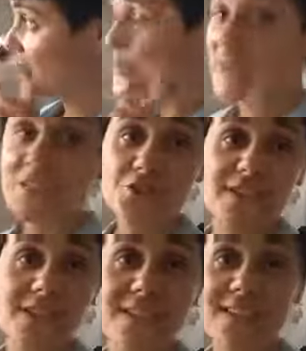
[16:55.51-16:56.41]
make sure
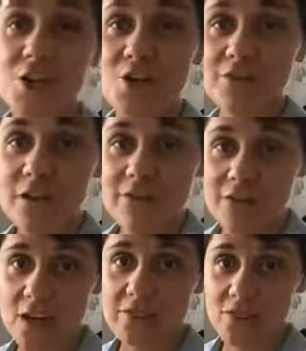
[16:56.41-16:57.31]
it is over
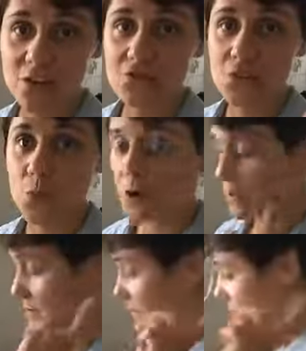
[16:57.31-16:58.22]
500
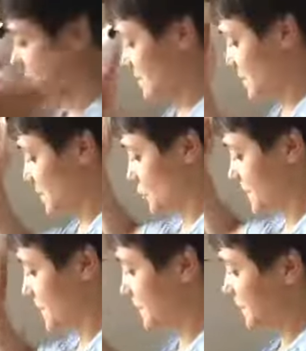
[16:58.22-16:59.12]
watts. That's my top
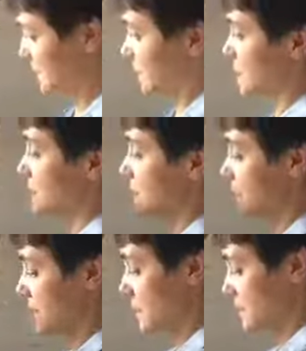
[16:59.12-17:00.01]
tip.
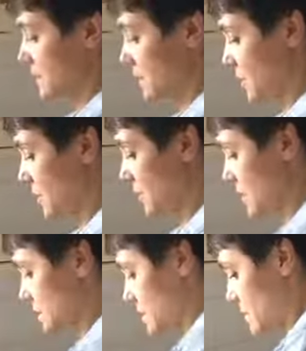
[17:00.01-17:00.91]
And let's get going with
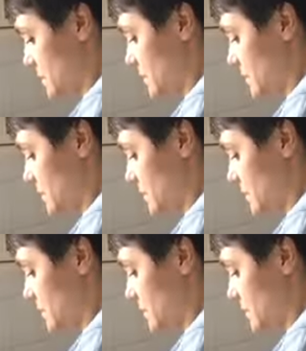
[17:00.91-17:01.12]
this.